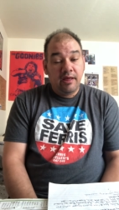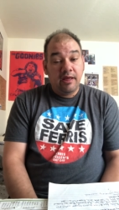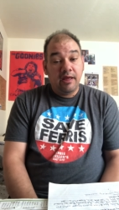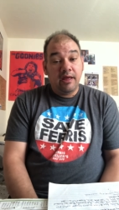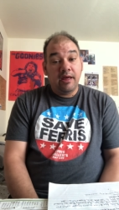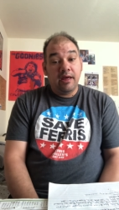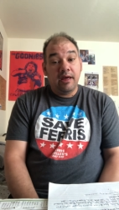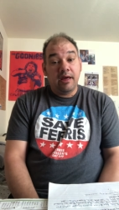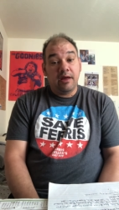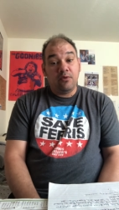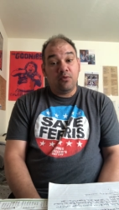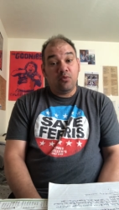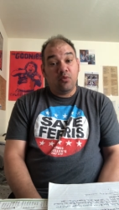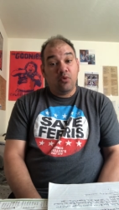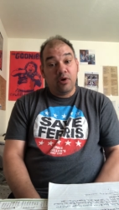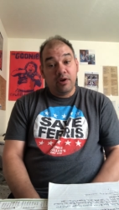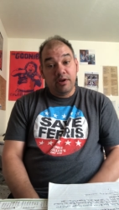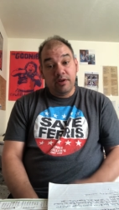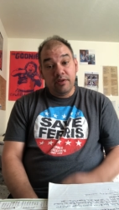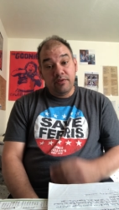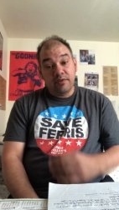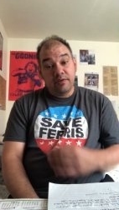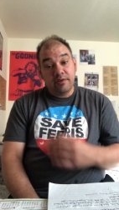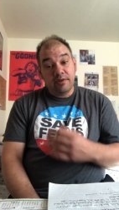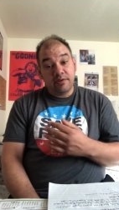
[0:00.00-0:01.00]
And one
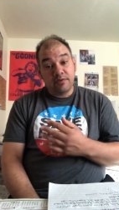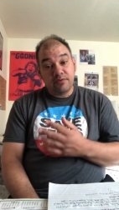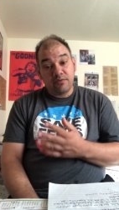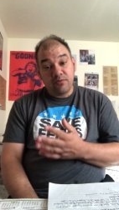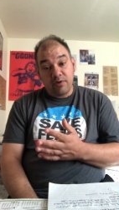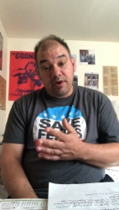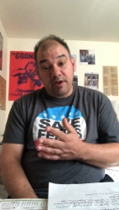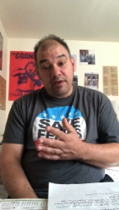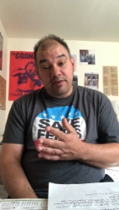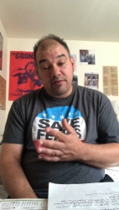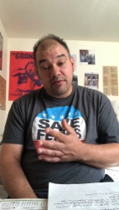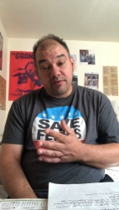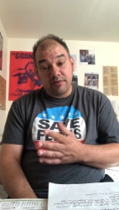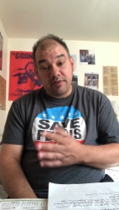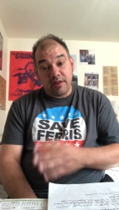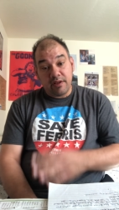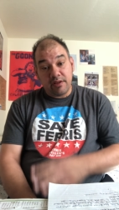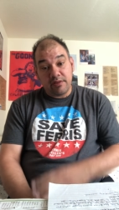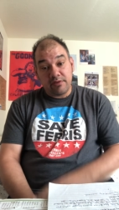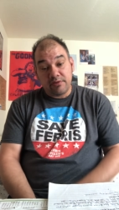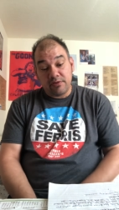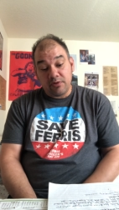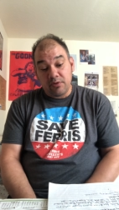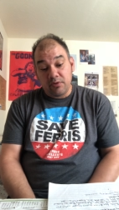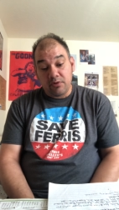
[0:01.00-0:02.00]
of these races that
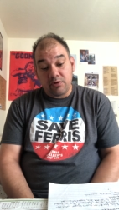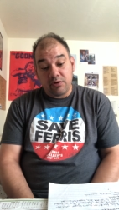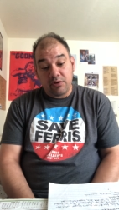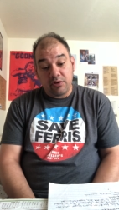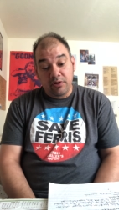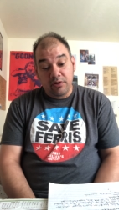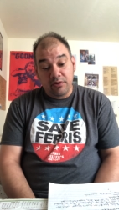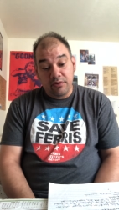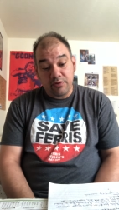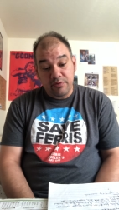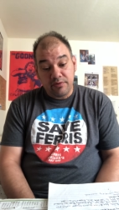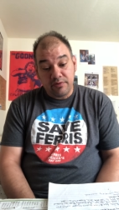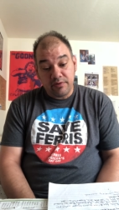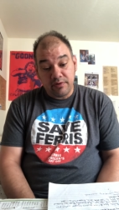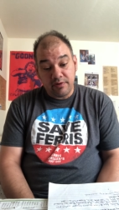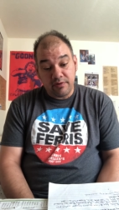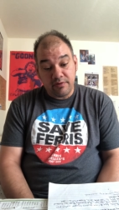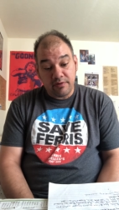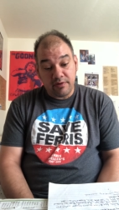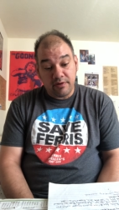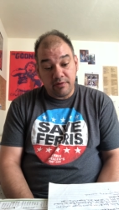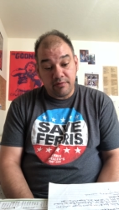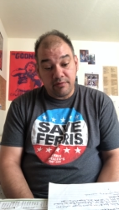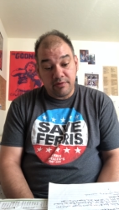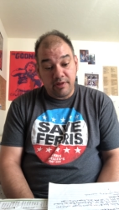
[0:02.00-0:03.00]
is so close it is
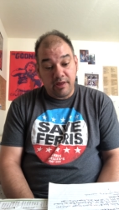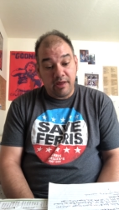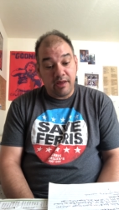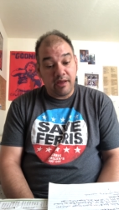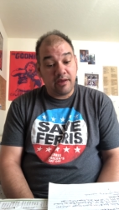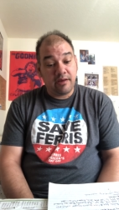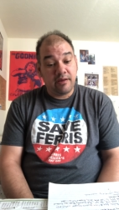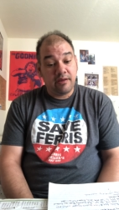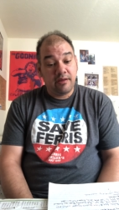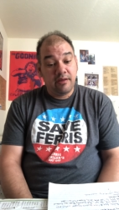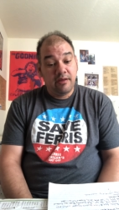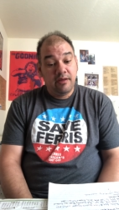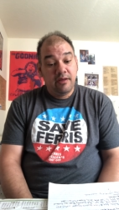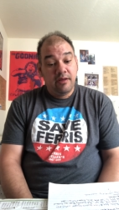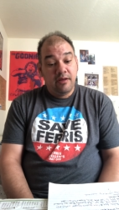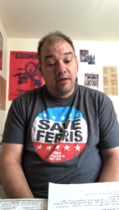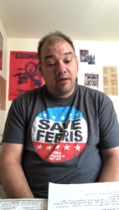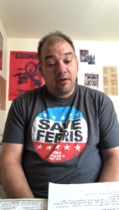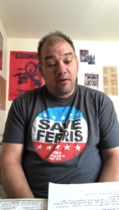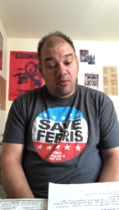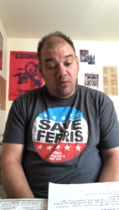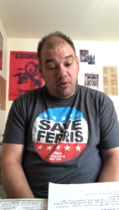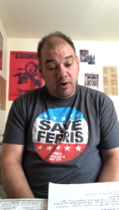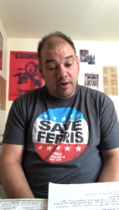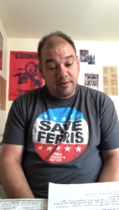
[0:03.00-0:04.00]
going to take
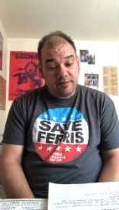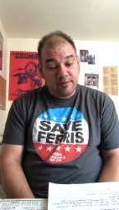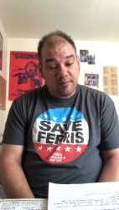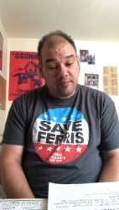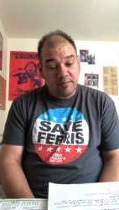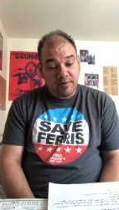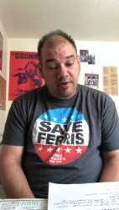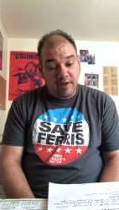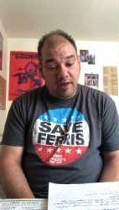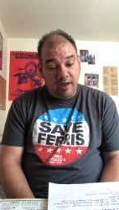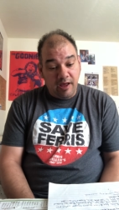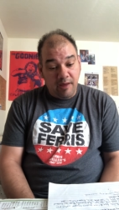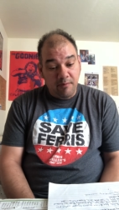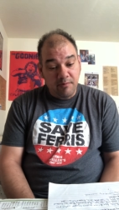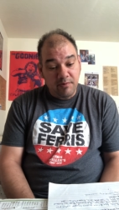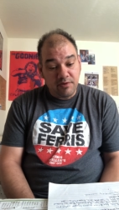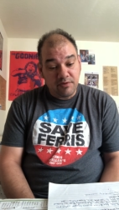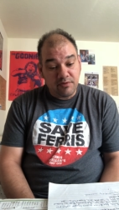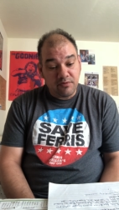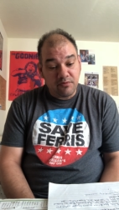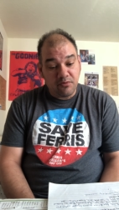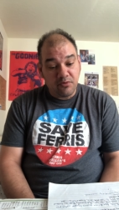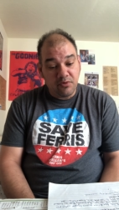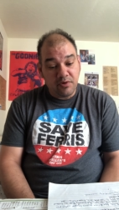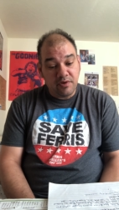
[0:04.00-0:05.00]
quite some time
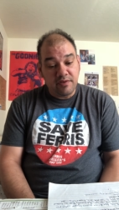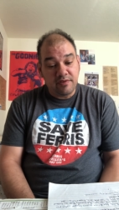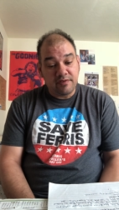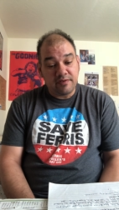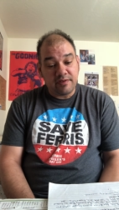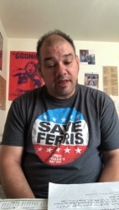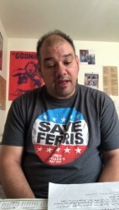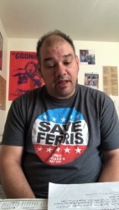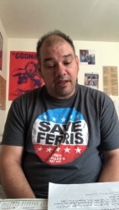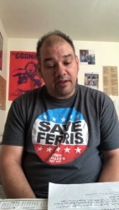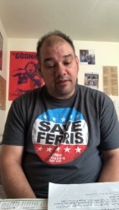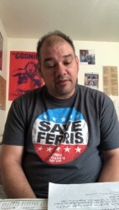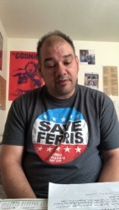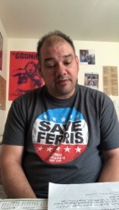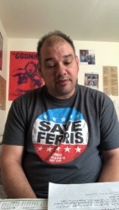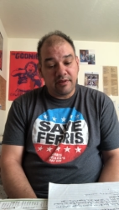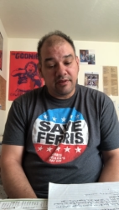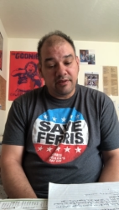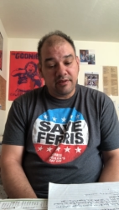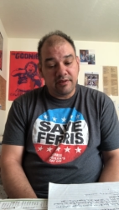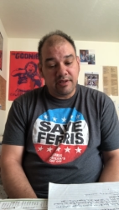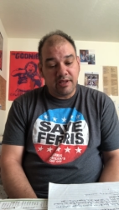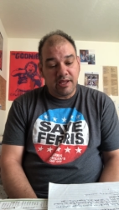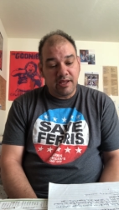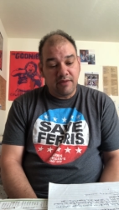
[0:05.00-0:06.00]
is Rudy Salas
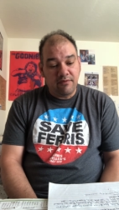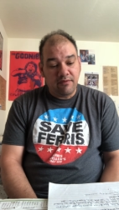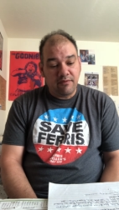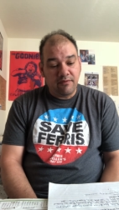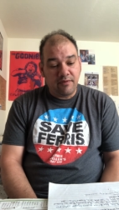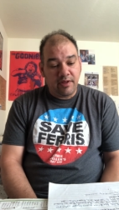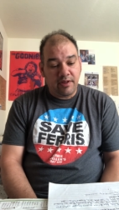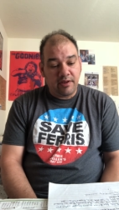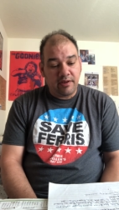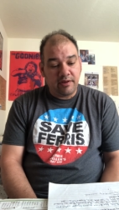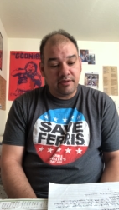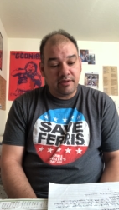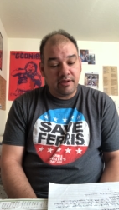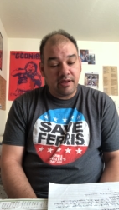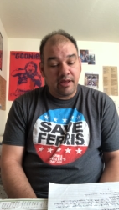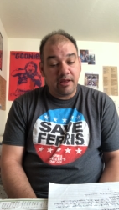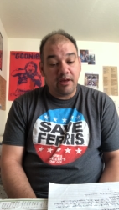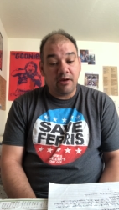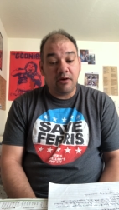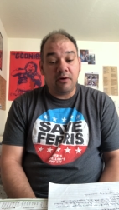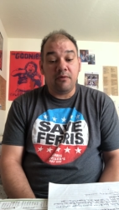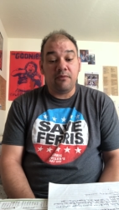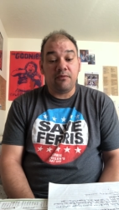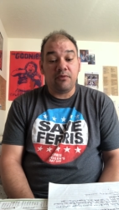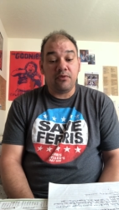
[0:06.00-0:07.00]
and David
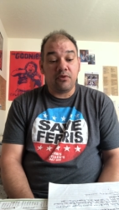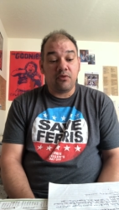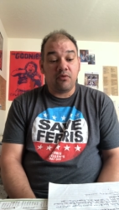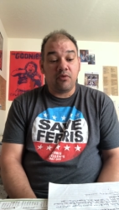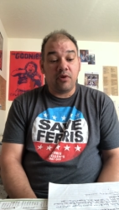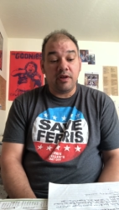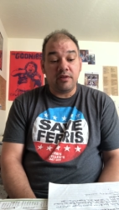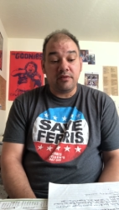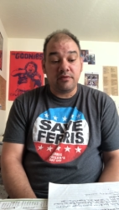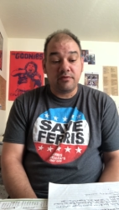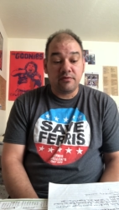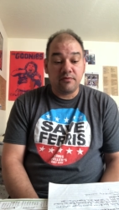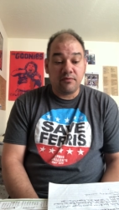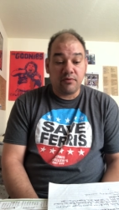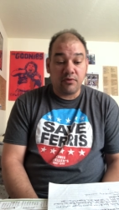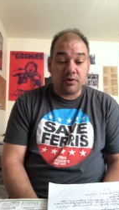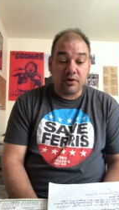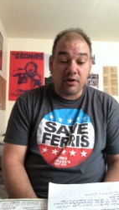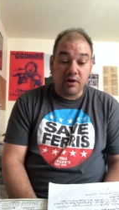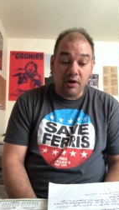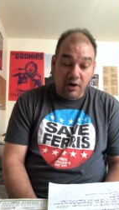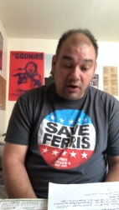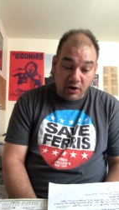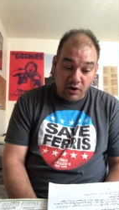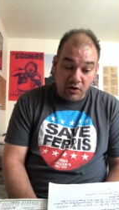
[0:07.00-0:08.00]
Valadao for the race for
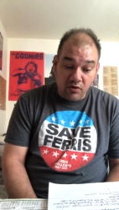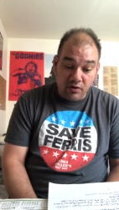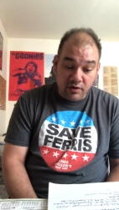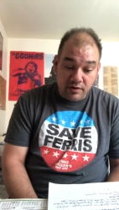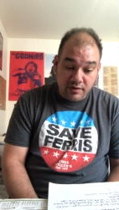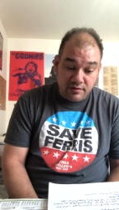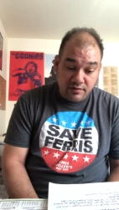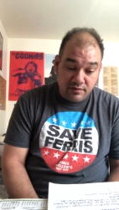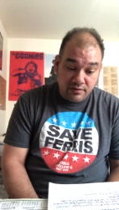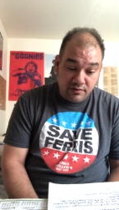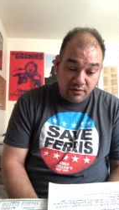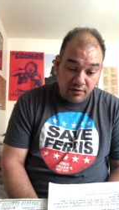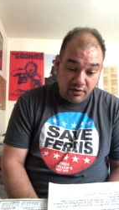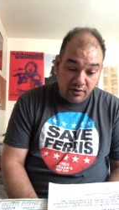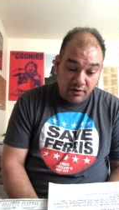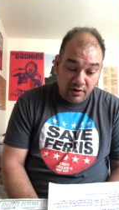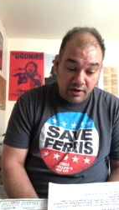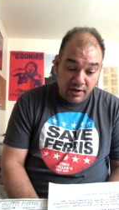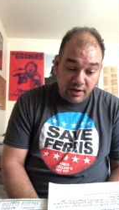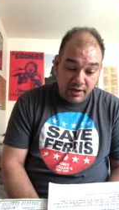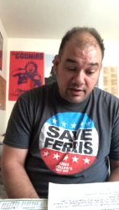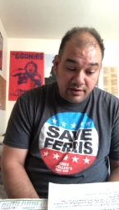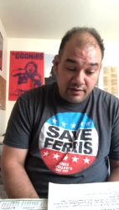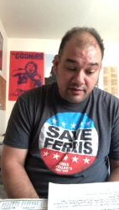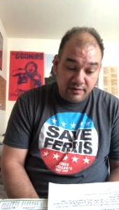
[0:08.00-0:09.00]
Congress. All
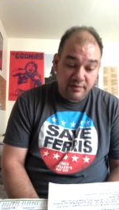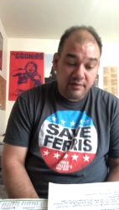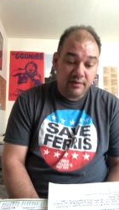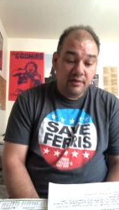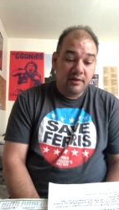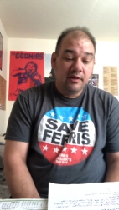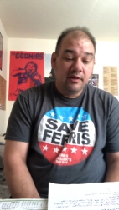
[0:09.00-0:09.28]
right.